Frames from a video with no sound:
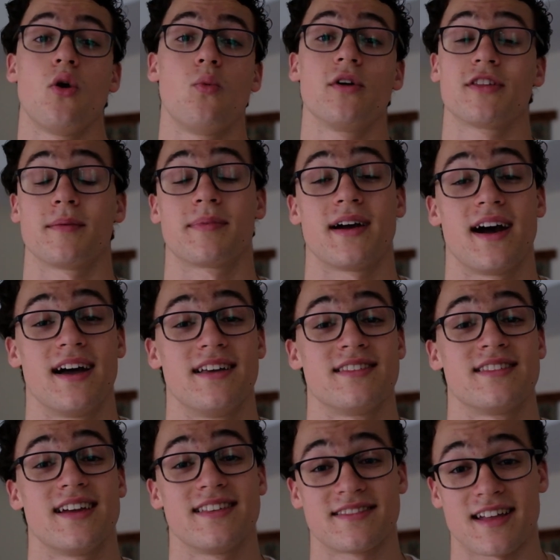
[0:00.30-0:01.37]
What's up
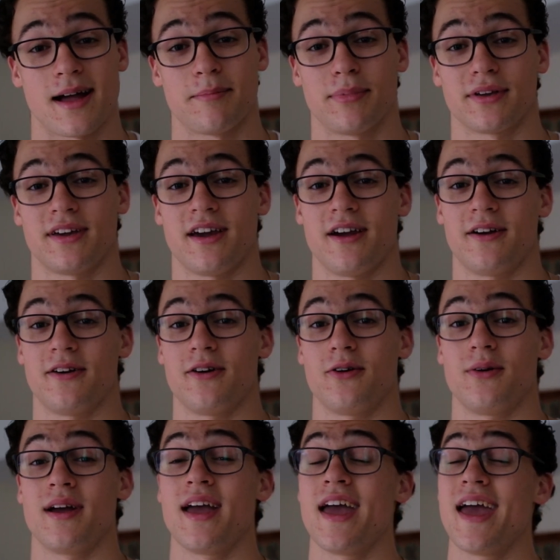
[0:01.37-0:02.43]
guys, it's Tom
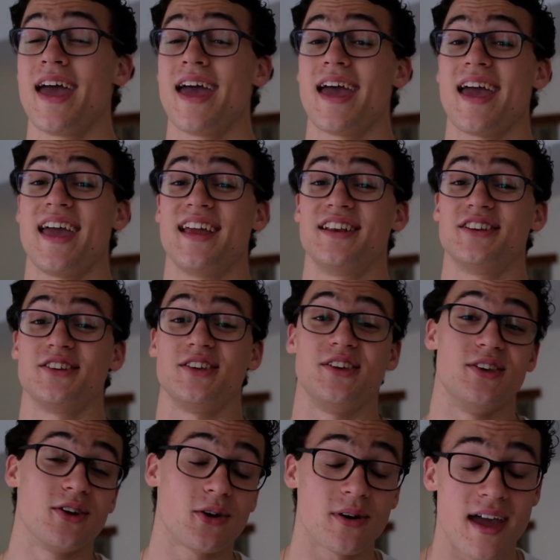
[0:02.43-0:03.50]
Picaro, and
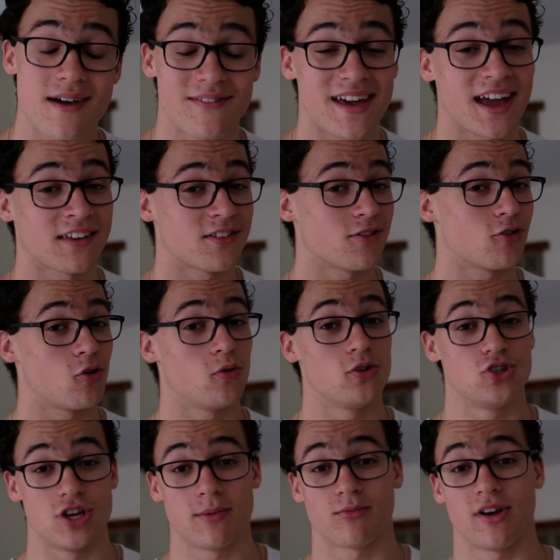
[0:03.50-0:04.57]
you don't have access to a
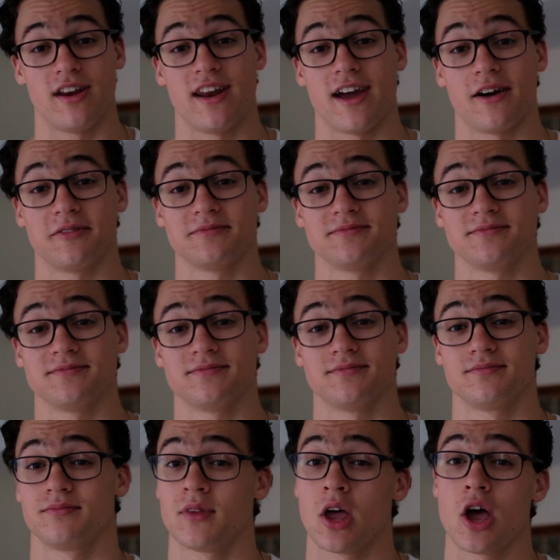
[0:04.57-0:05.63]
gym right now.
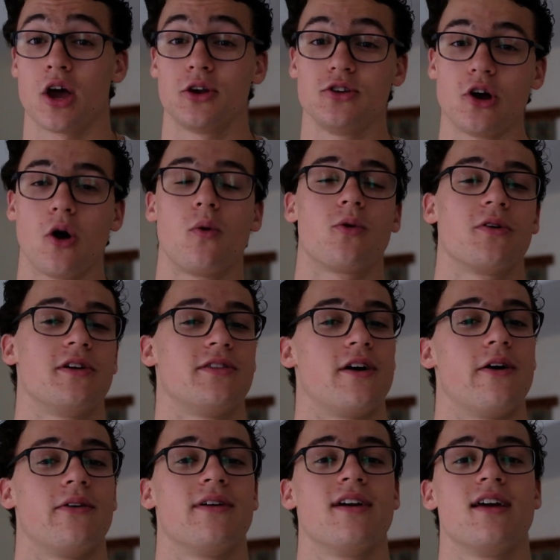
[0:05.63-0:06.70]
Don't worry
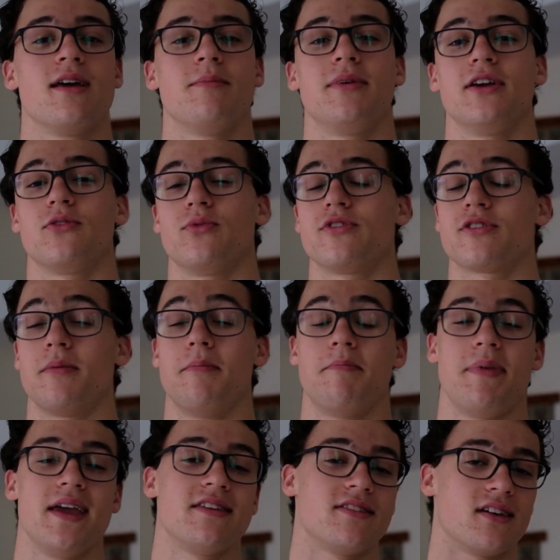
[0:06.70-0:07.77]
though, because with some
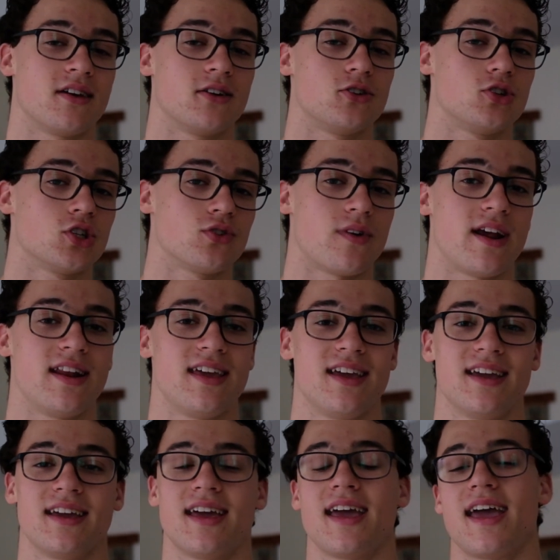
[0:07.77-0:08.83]
basic
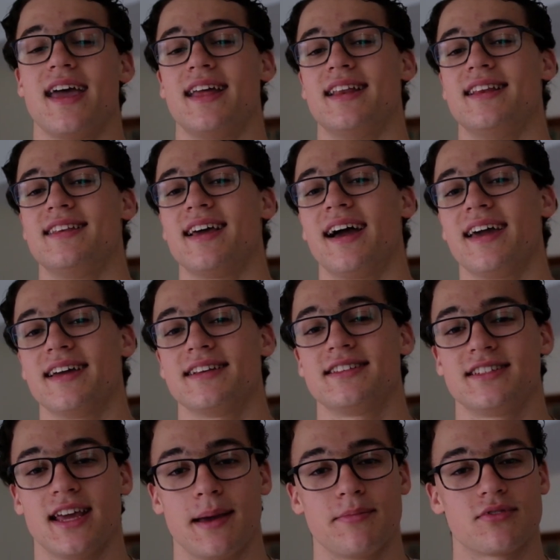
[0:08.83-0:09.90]
training and diet
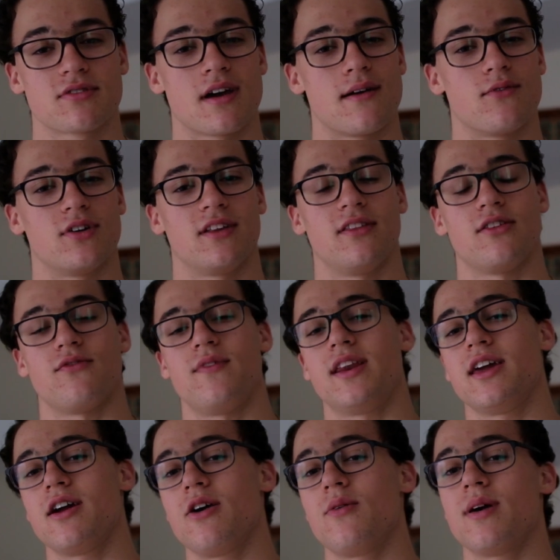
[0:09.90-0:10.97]
tips covered in this
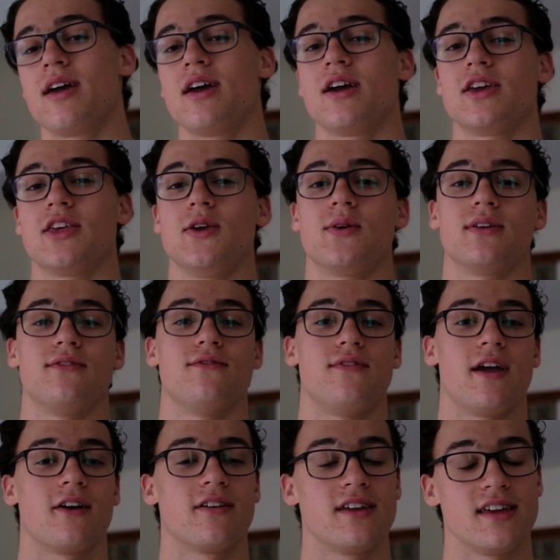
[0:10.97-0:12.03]
video, you can
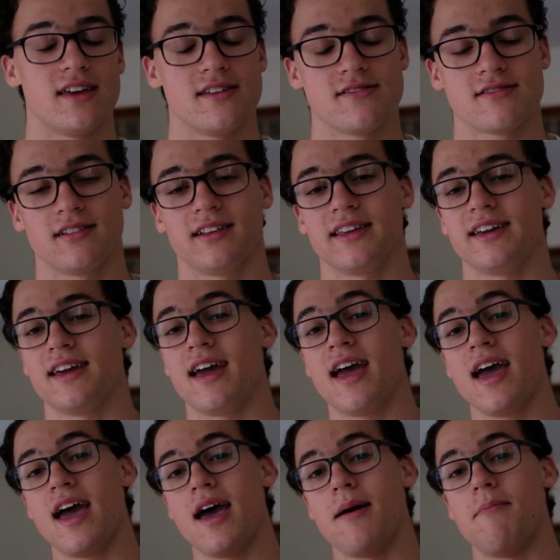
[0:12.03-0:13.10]
very easily
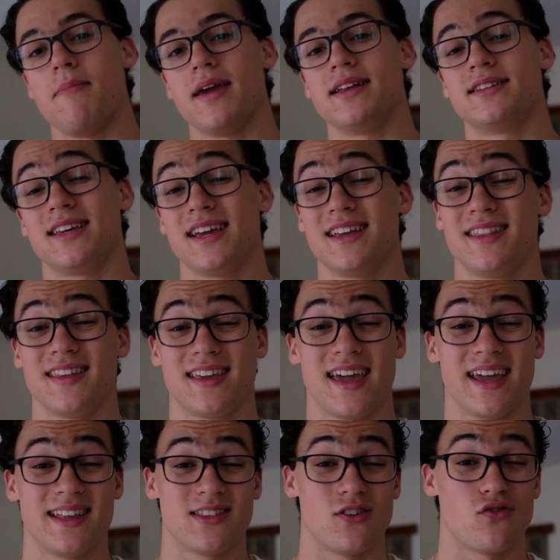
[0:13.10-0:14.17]
maintain the
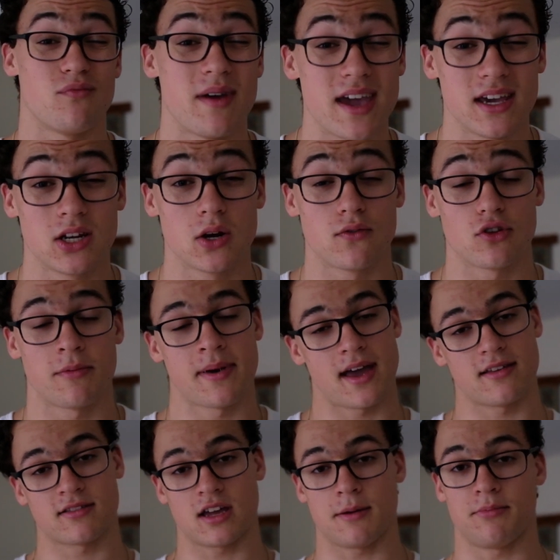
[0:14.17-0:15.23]
gains you've made over the
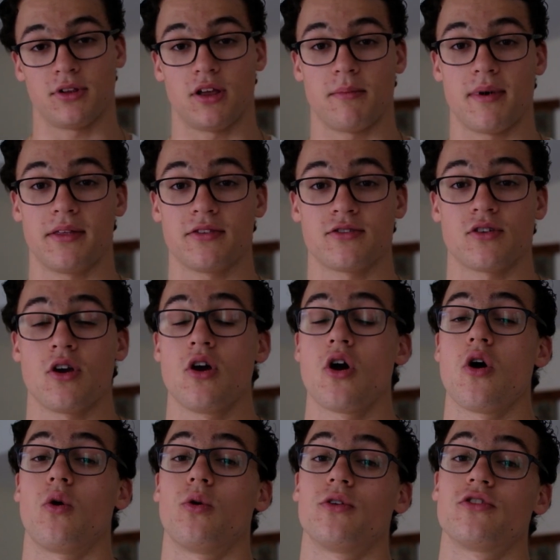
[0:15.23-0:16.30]
past couple of months
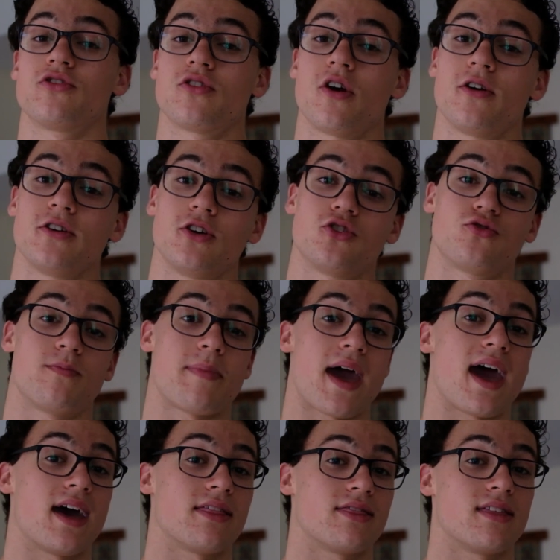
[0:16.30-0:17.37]
or start your
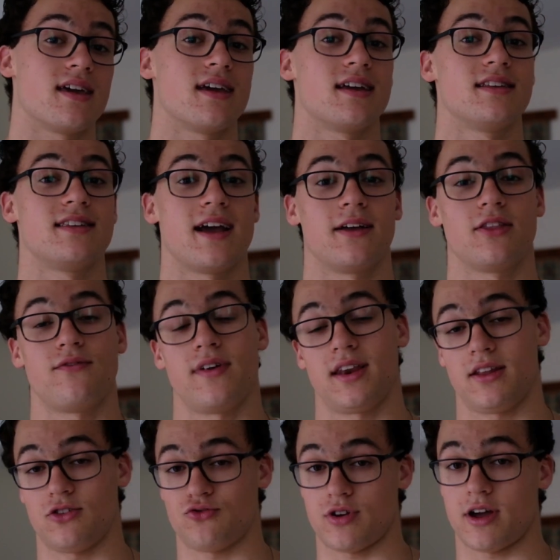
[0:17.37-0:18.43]
path down the
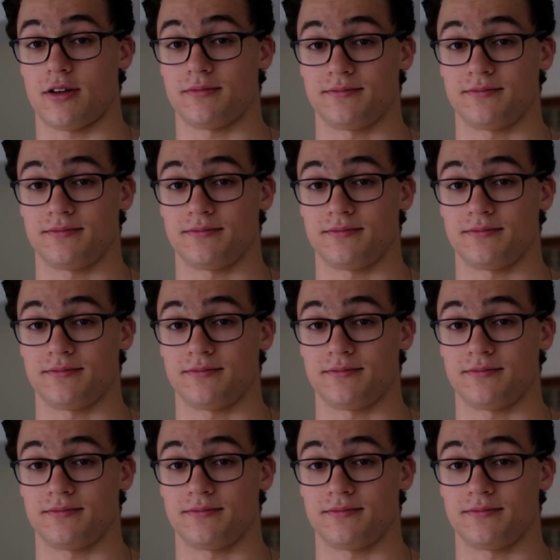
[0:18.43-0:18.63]
fitness trail.